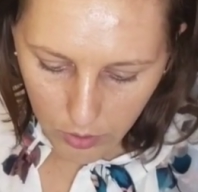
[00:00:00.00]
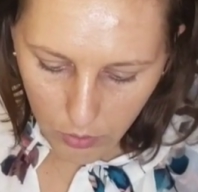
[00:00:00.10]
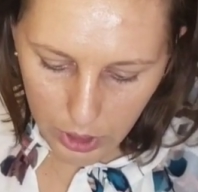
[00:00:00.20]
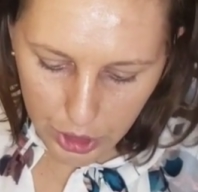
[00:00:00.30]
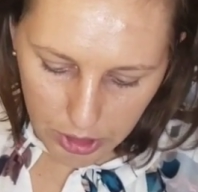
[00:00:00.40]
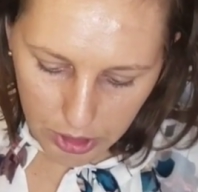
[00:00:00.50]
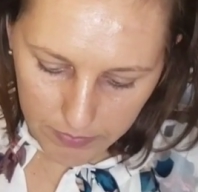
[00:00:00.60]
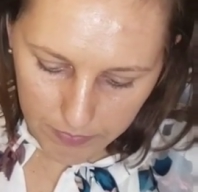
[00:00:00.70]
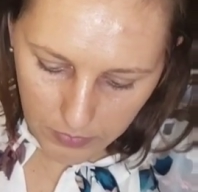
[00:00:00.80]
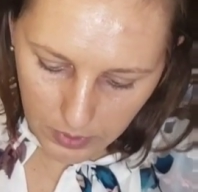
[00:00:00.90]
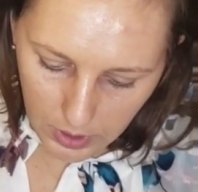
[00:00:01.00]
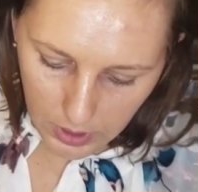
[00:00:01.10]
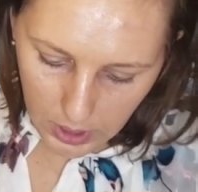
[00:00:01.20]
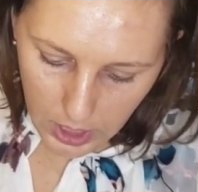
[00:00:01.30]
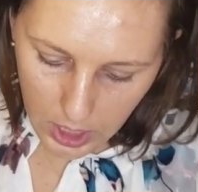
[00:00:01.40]
Question.
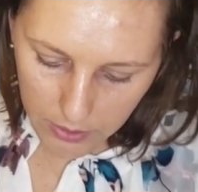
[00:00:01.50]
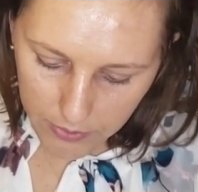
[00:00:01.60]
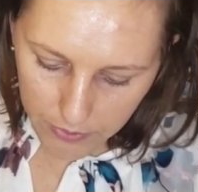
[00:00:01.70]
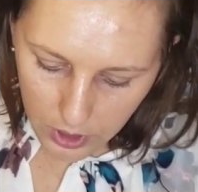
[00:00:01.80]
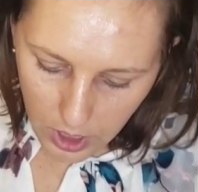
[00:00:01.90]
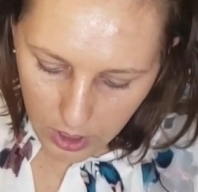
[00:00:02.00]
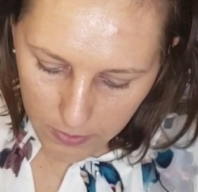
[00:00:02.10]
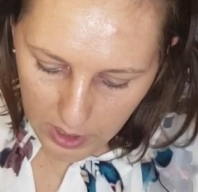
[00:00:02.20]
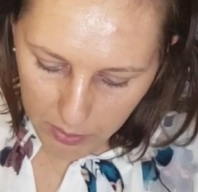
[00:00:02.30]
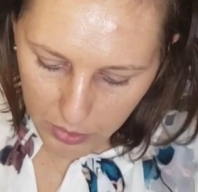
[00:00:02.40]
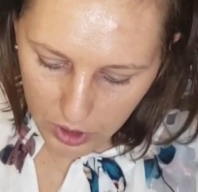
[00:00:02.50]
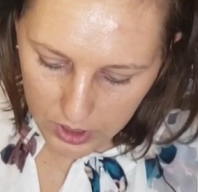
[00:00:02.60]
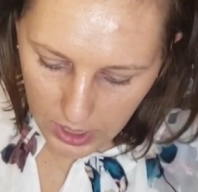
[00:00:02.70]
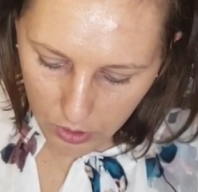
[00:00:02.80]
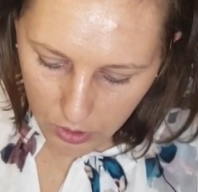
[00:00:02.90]
In a Freon vapor
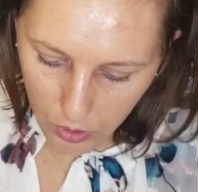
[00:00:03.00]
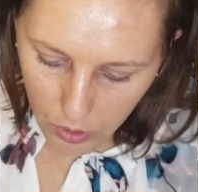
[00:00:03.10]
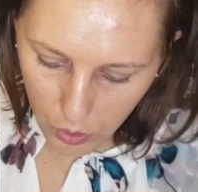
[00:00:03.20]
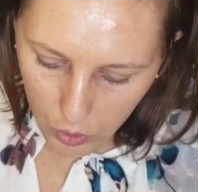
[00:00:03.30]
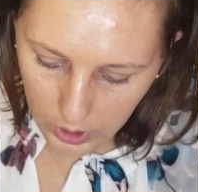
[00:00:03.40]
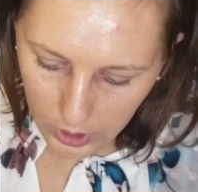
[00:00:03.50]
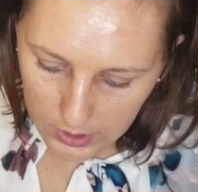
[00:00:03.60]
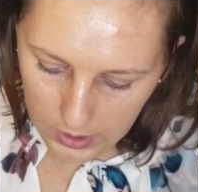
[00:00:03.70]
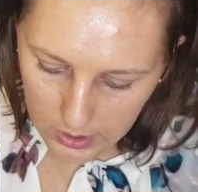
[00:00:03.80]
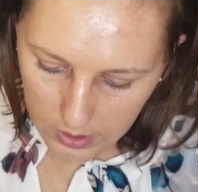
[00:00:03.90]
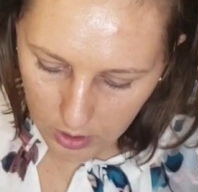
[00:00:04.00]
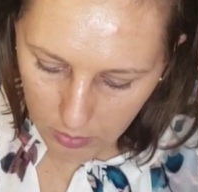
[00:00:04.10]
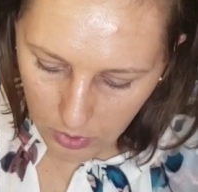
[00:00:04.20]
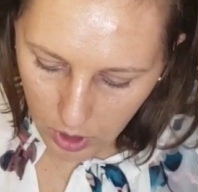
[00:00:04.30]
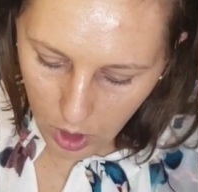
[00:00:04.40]
cycle cooling
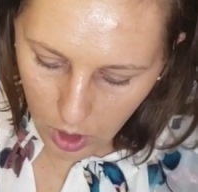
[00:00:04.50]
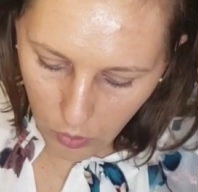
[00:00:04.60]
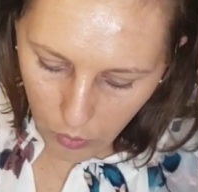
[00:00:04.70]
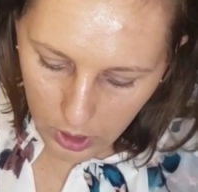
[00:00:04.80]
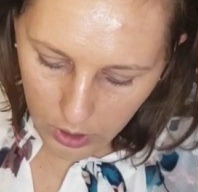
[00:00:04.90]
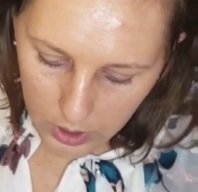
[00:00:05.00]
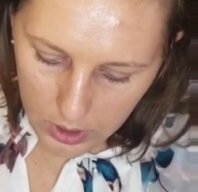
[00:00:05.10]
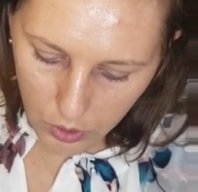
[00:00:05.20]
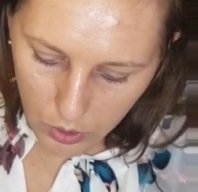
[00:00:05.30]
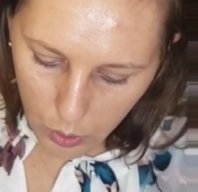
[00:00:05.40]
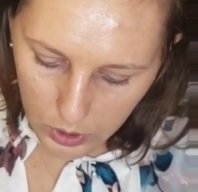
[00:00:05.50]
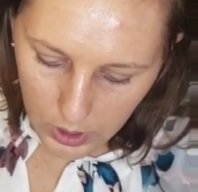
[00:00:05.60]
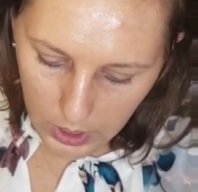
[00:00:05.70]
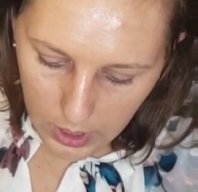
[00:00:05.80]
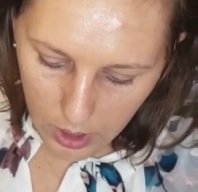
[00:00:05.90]
system, where is
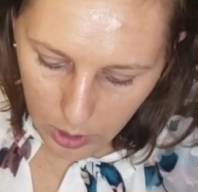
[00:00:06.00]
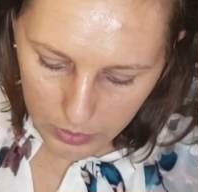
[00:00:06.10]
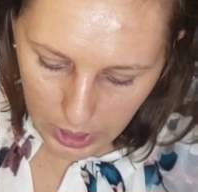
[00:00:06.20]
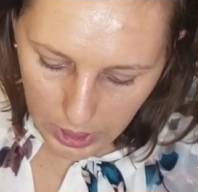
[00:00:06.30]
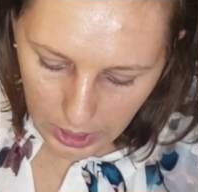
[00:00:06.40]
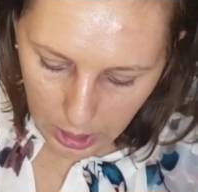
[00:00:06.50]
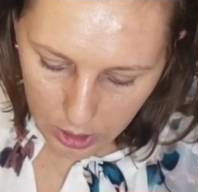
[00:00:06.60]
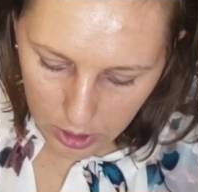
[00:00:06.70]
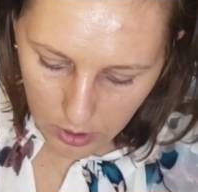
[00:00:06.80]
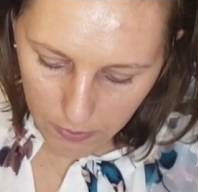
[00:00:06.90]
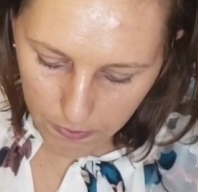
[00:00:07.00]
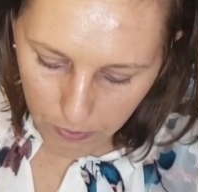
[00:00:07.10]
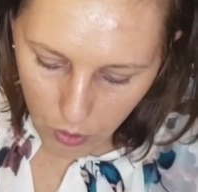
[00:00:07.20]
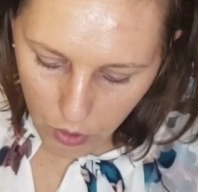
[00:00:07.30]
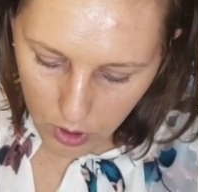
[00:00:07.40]
cooling air obtained
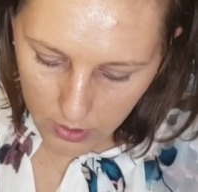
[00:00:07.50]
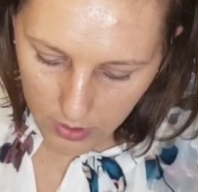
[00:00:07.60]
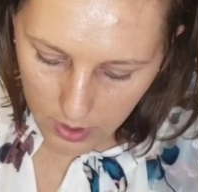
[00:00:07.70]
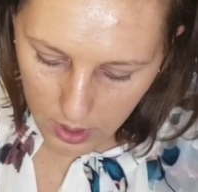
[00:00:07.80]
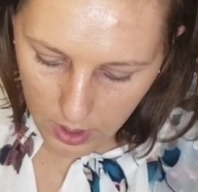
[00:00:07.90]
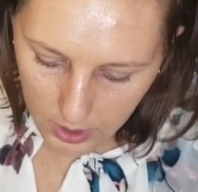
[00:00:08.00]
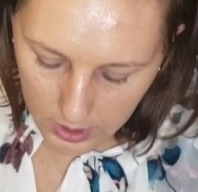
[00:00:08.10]
for the